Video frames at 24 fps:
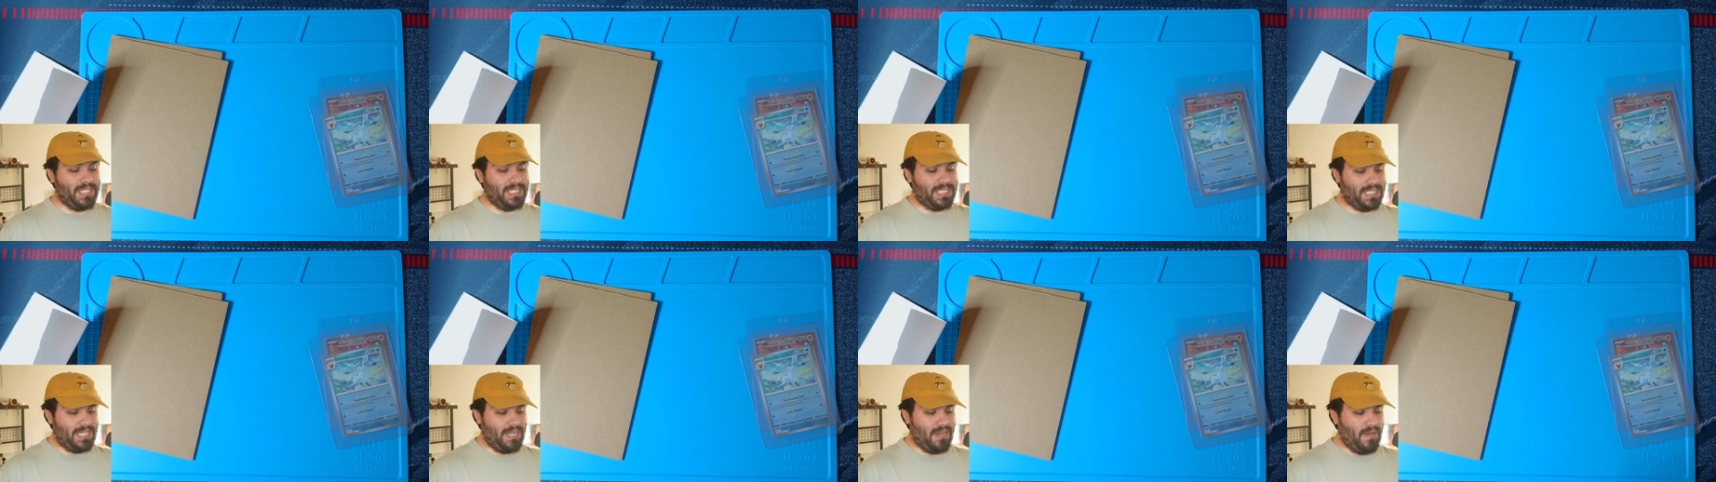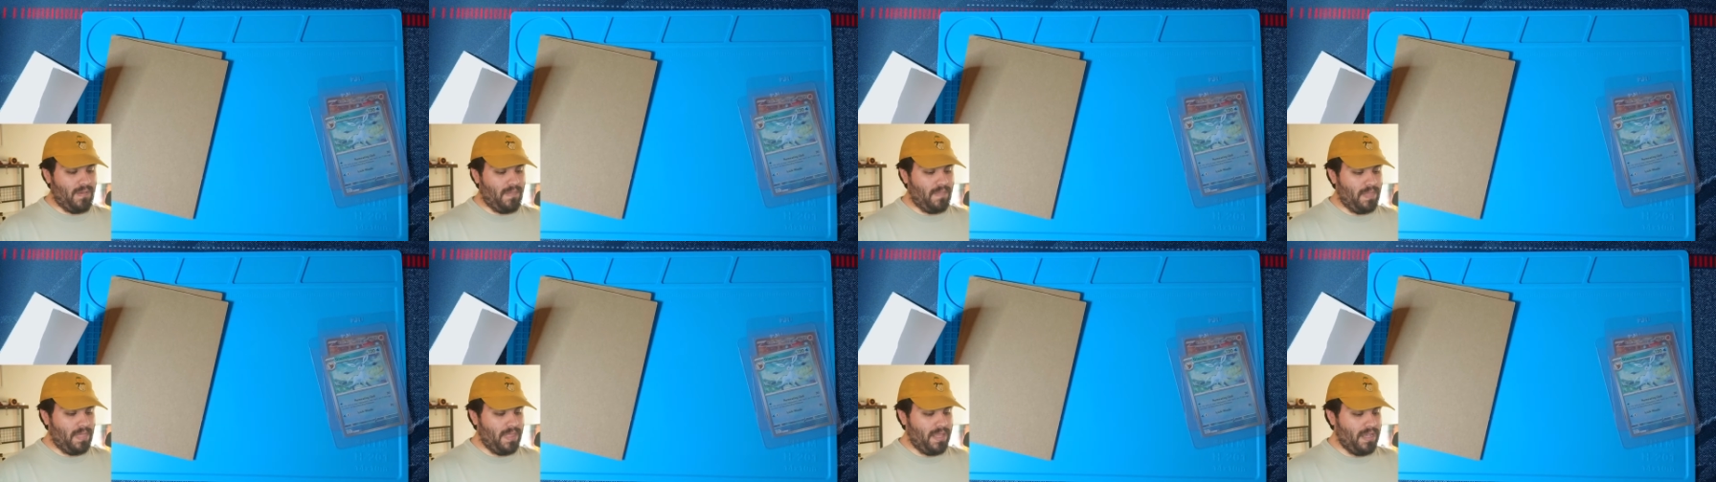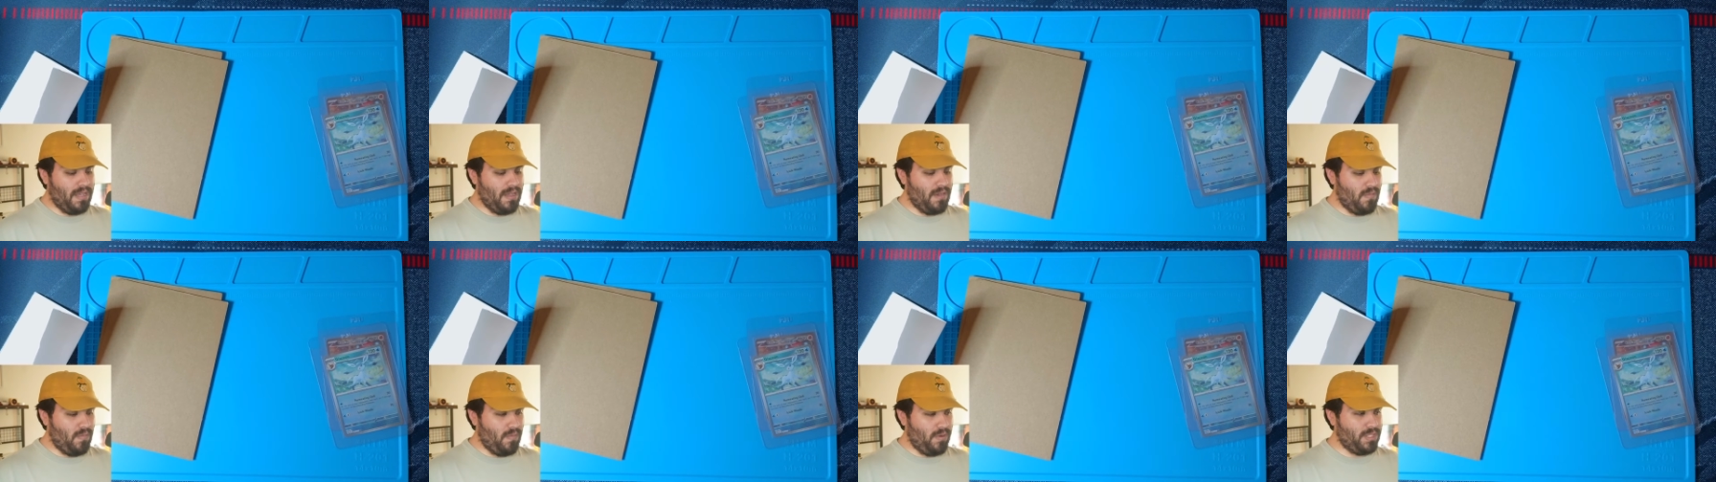So
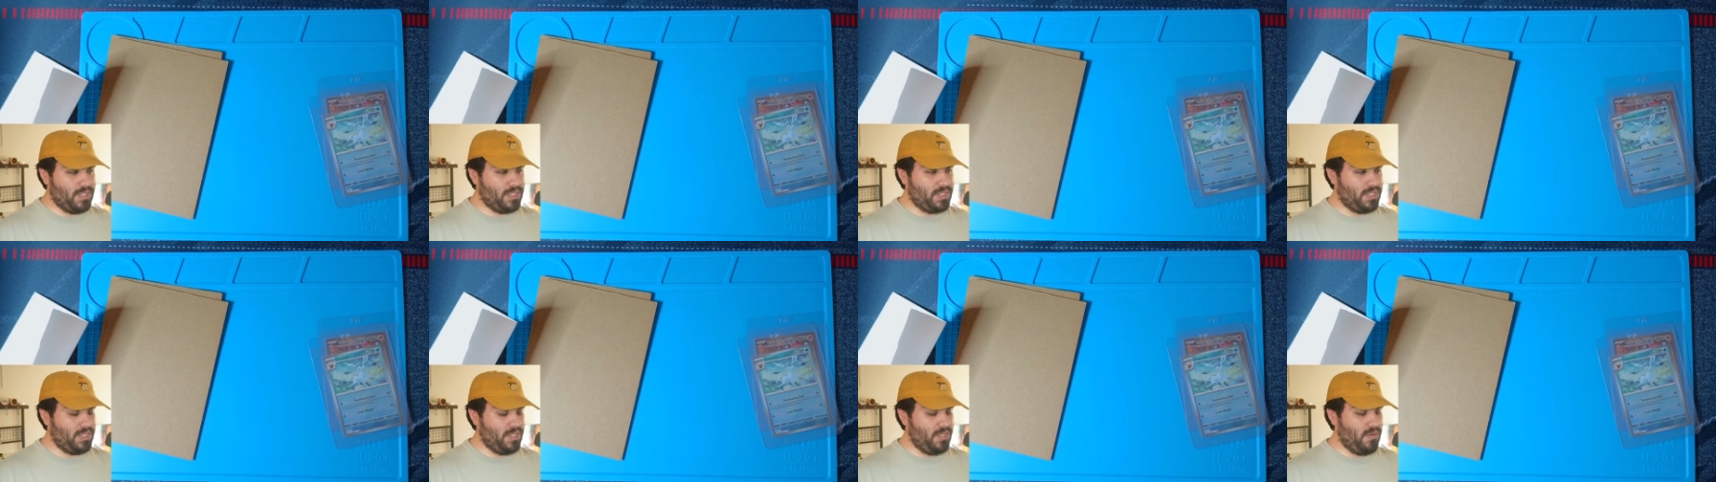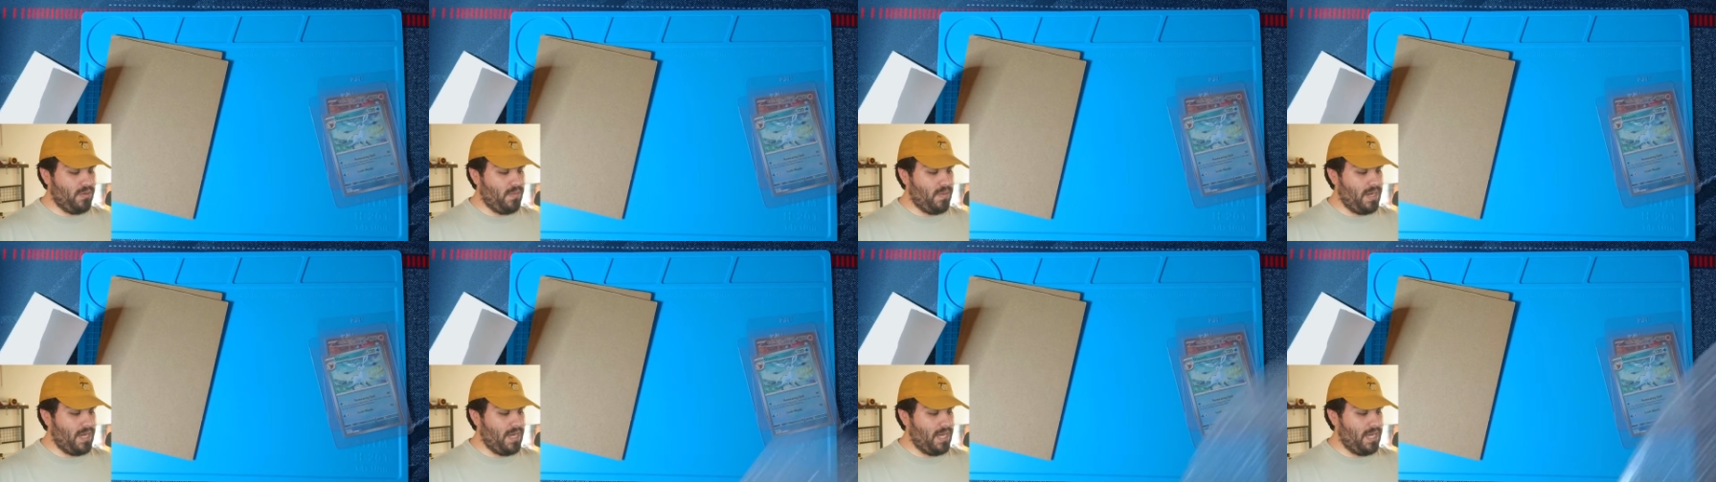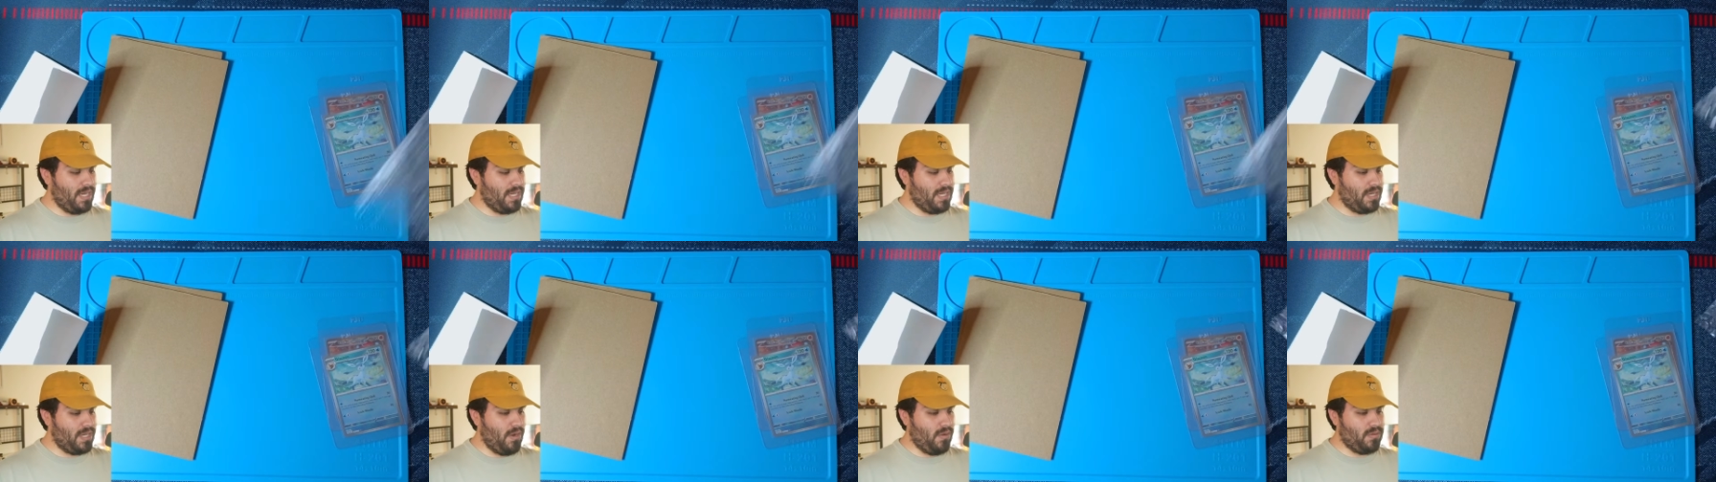once you
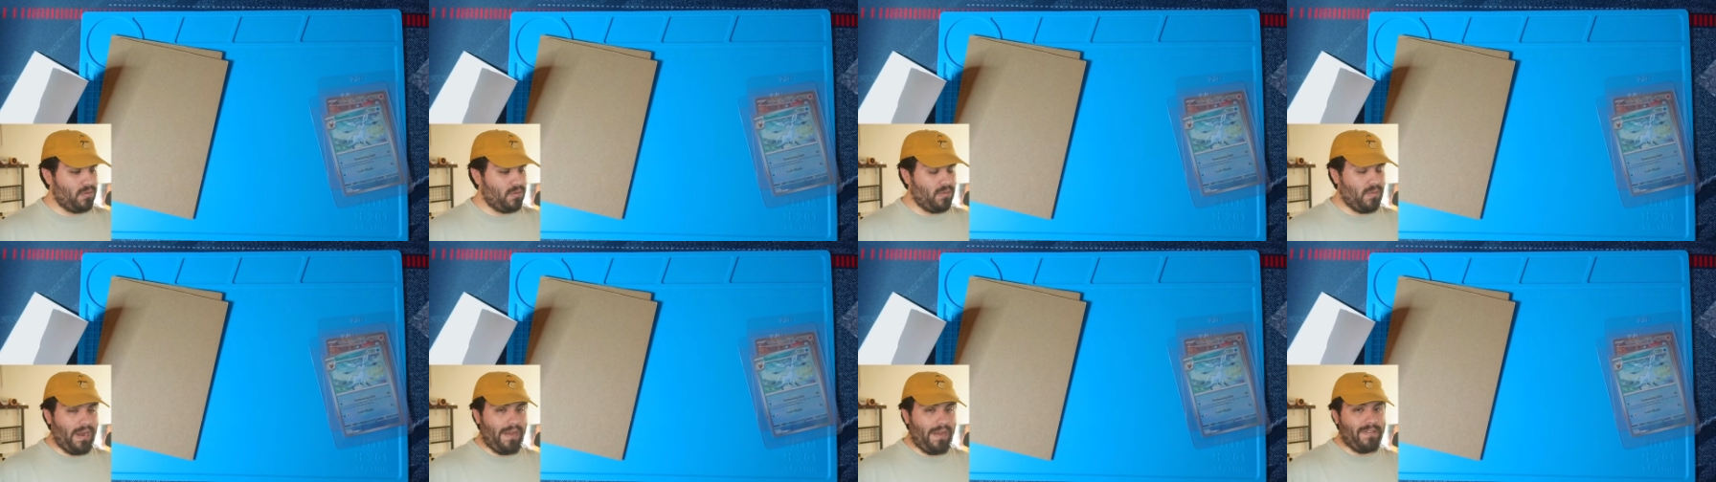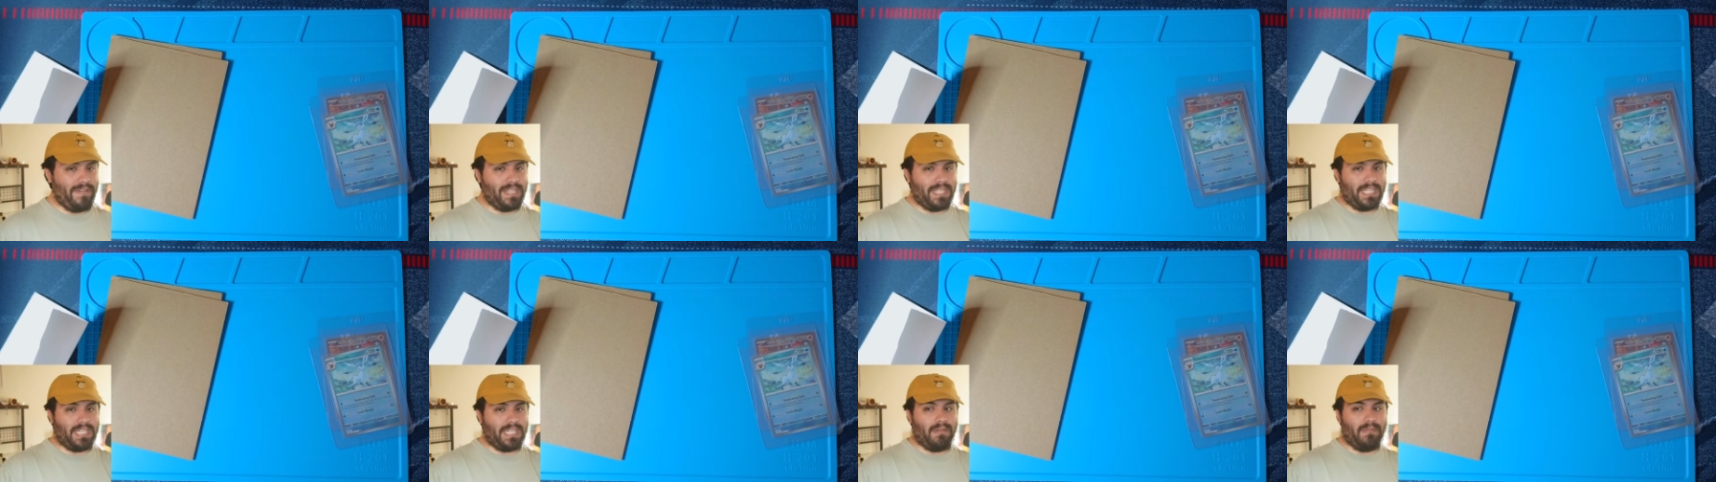go through everything